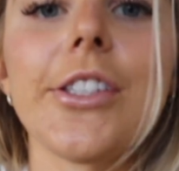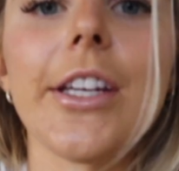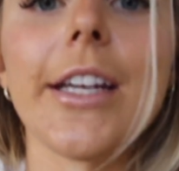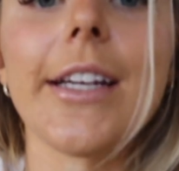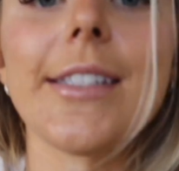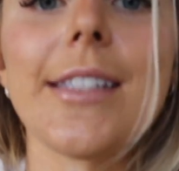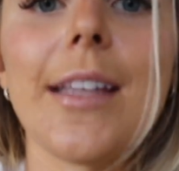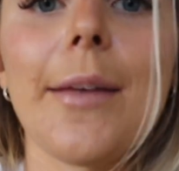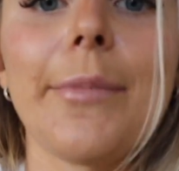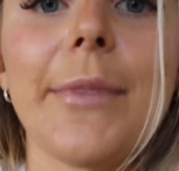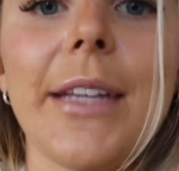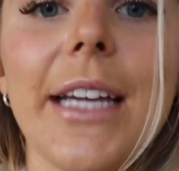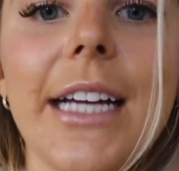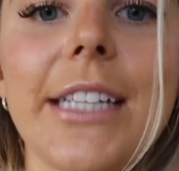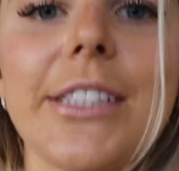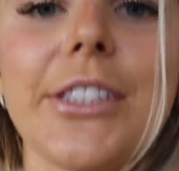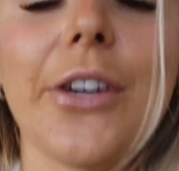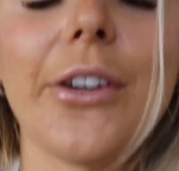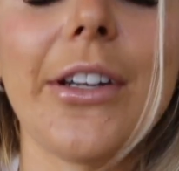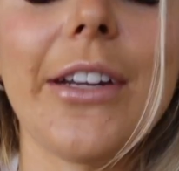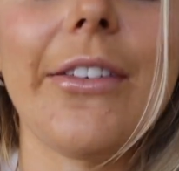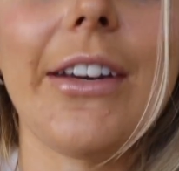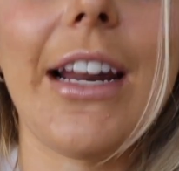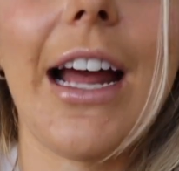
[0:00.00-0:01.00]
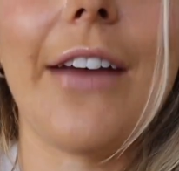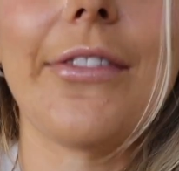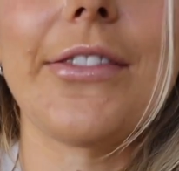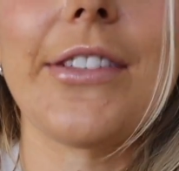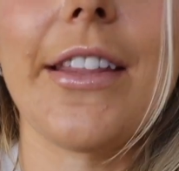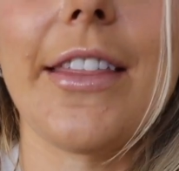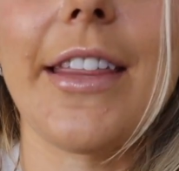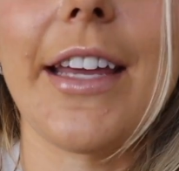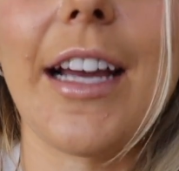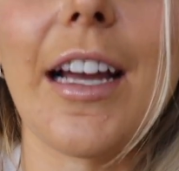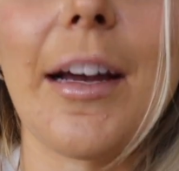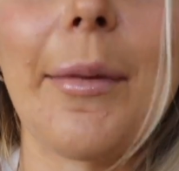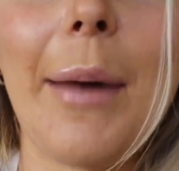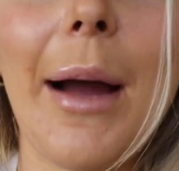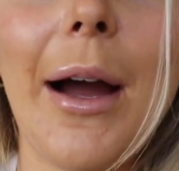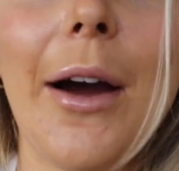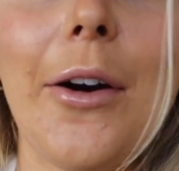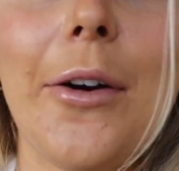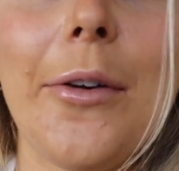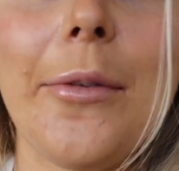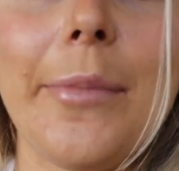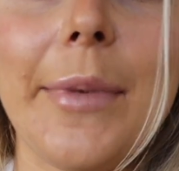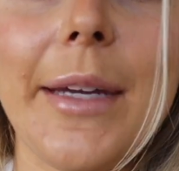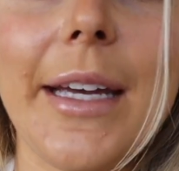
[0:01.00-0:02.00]
Like something I don't even have to think
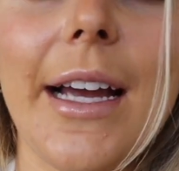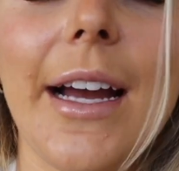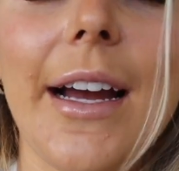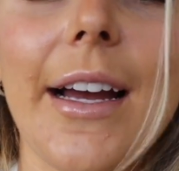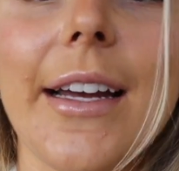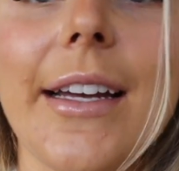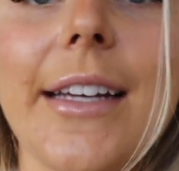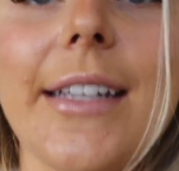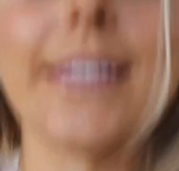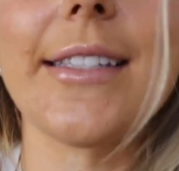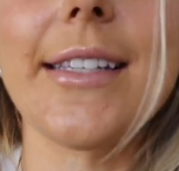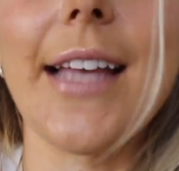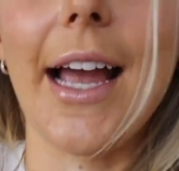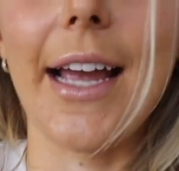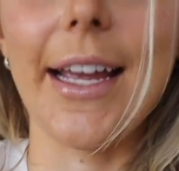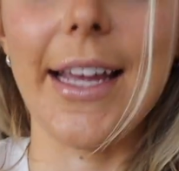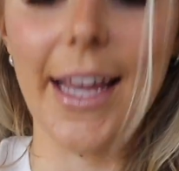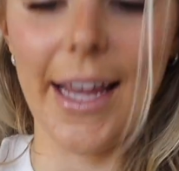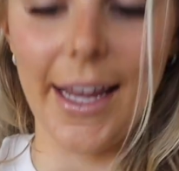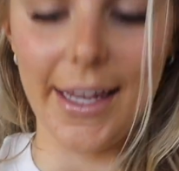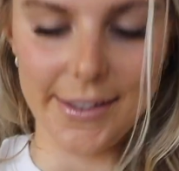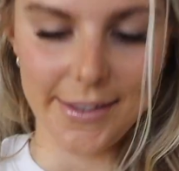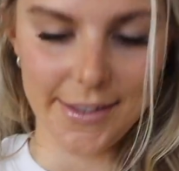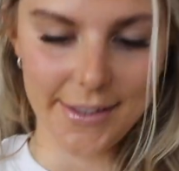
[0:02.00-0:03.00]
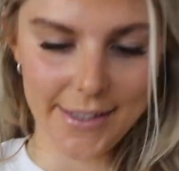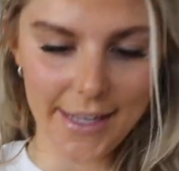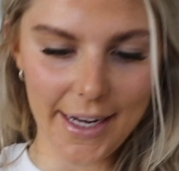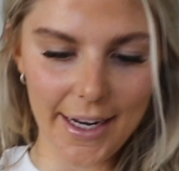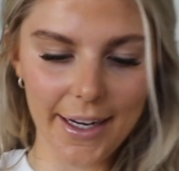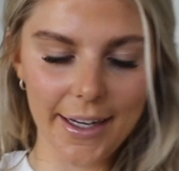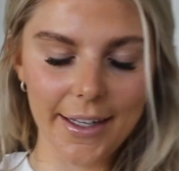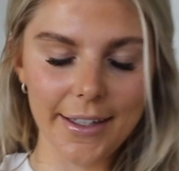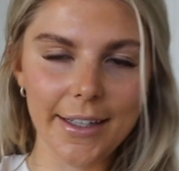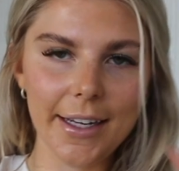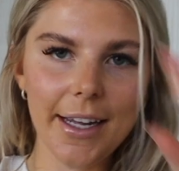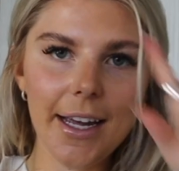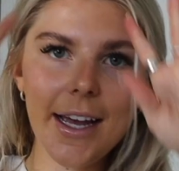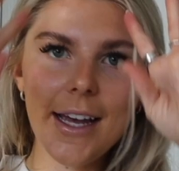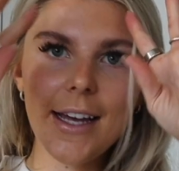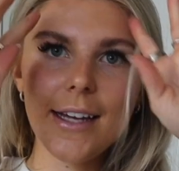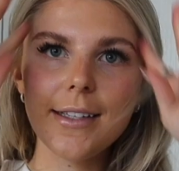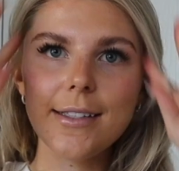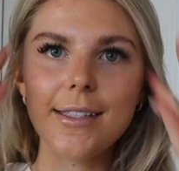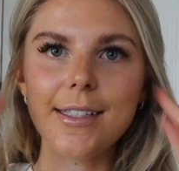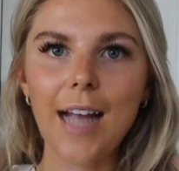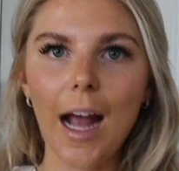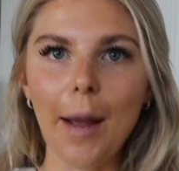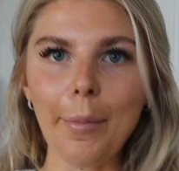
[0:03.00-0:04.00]
about because I can't stand
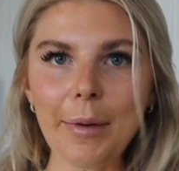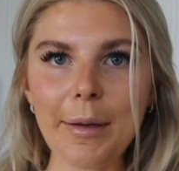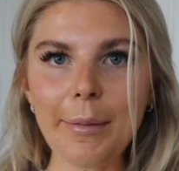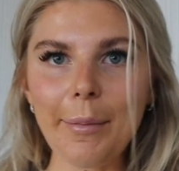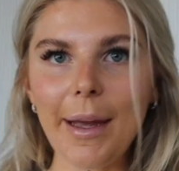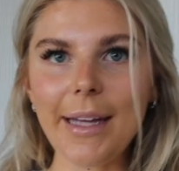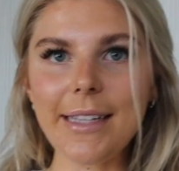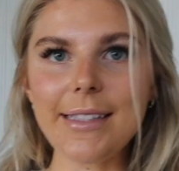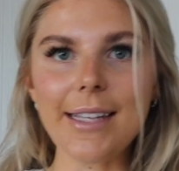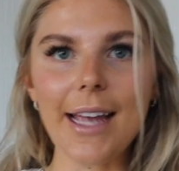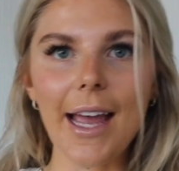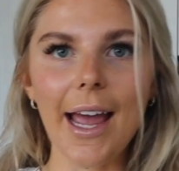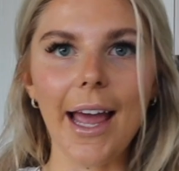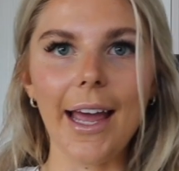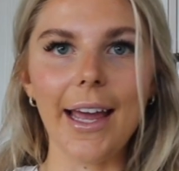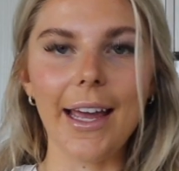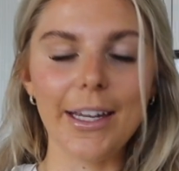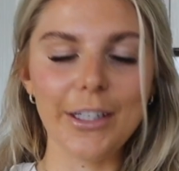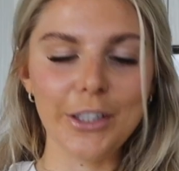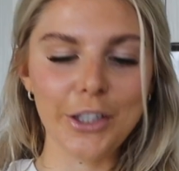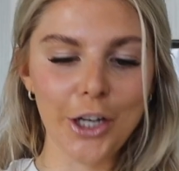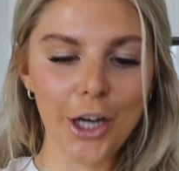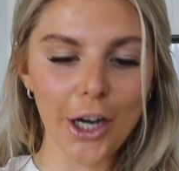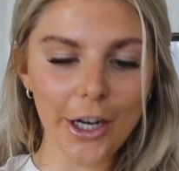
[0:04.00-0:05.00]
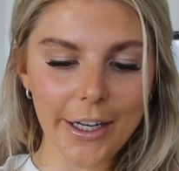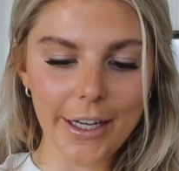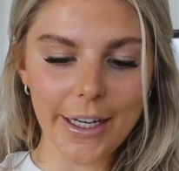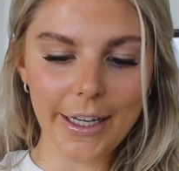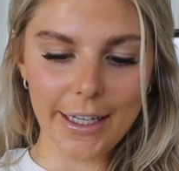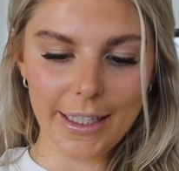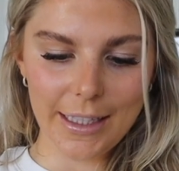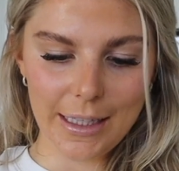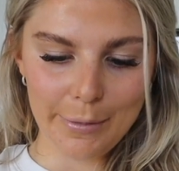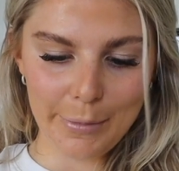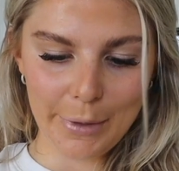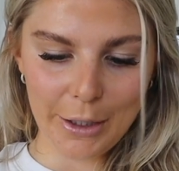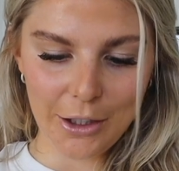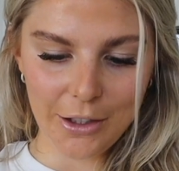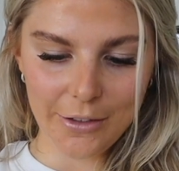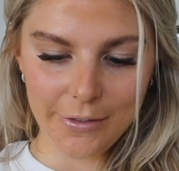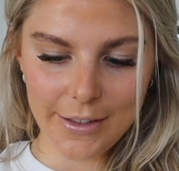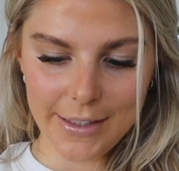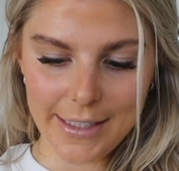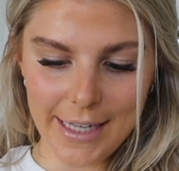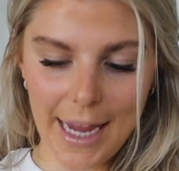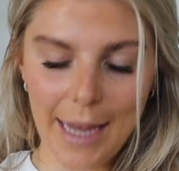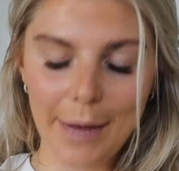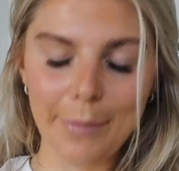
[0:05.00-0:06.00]
stopping my day and cooking in the middle
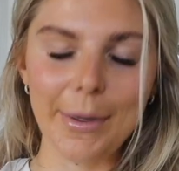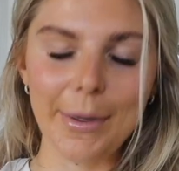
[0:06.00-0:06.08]
of the day.